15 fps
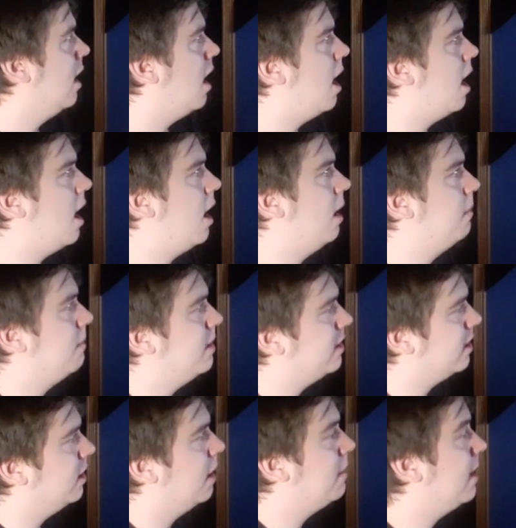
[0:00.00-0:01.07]
Um, it's,
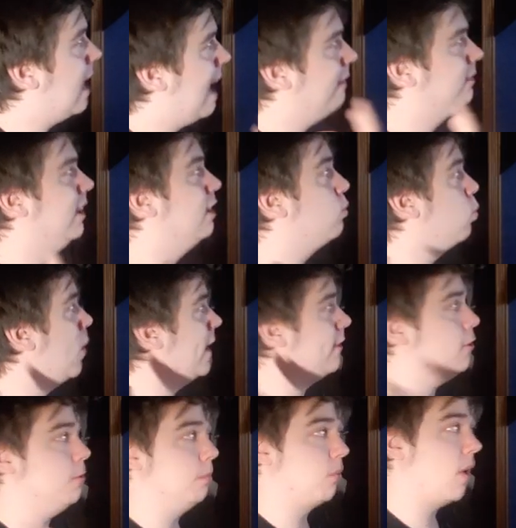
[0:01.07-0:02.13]
I mean, obviously it's way
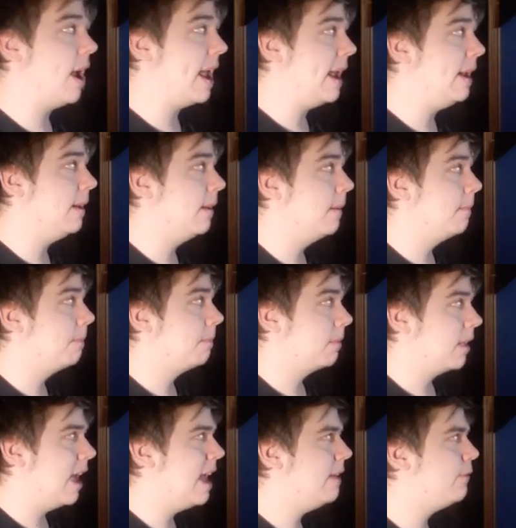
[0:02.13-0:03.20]
too bright.
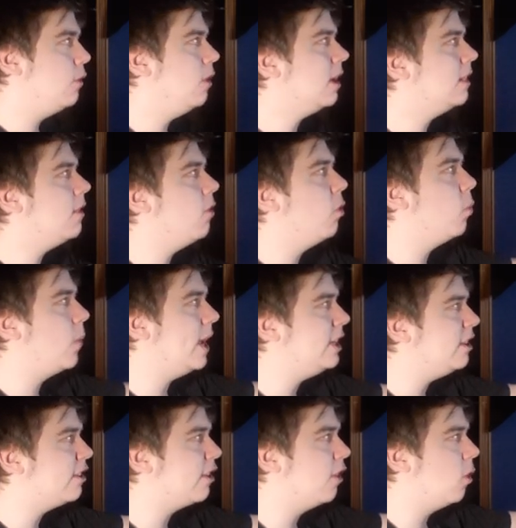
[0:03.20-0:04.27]
And if you look at the
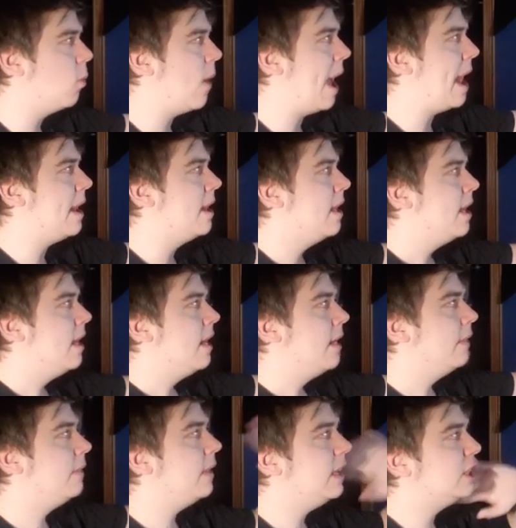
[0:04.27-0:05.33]
Luigi silhouette,
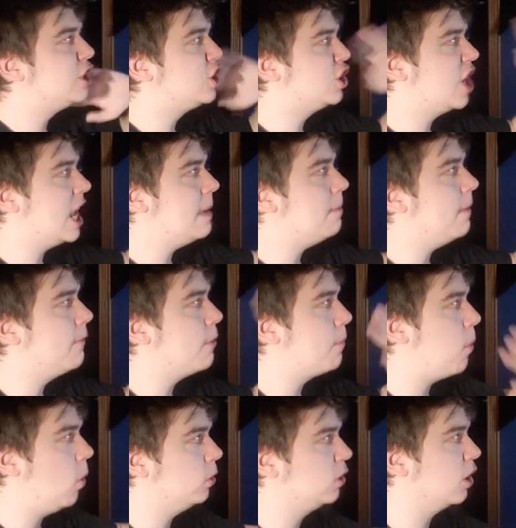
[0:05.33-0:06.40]
the shape of the
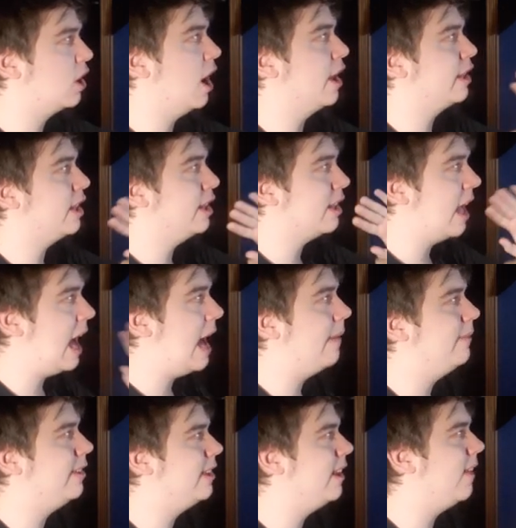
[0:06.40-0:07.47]
poltergust is
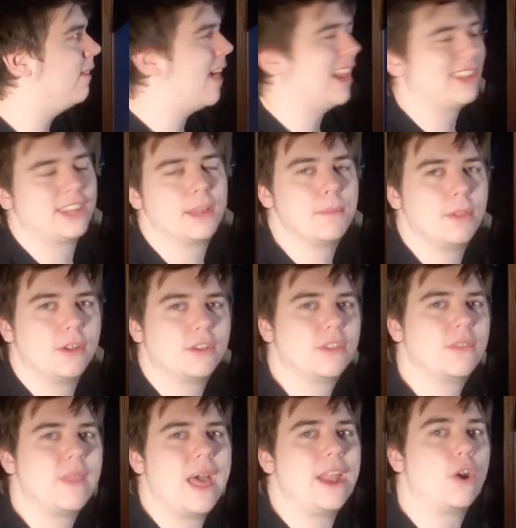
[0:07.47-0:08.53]
obviously a lot similar
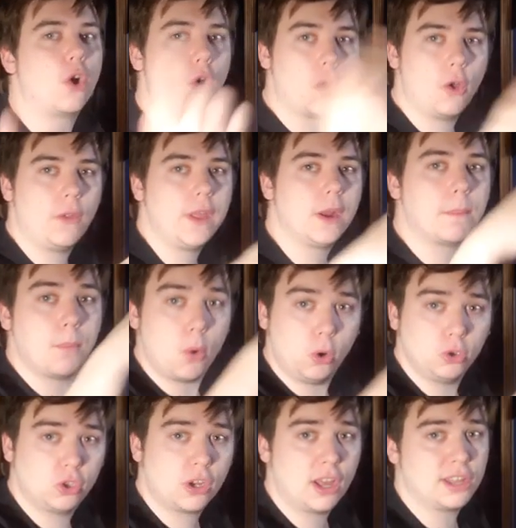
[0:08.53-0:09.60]
to that earlier
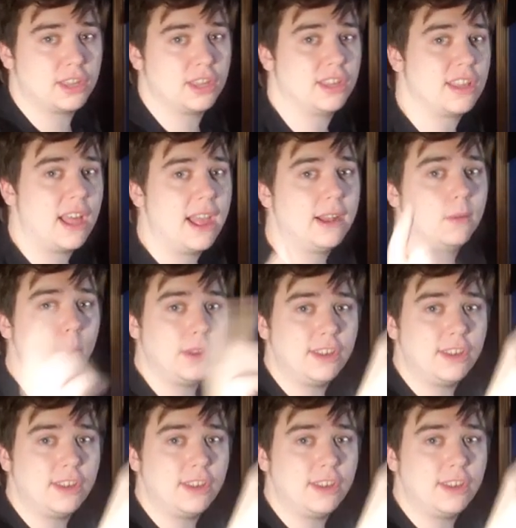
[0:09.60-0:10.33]
poltergust design we